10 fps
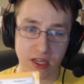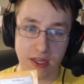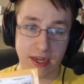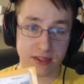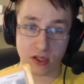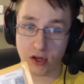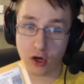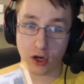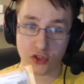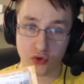it's going to
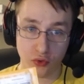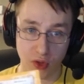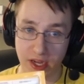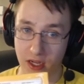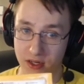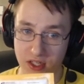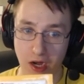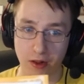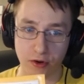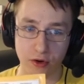cost you like $1 or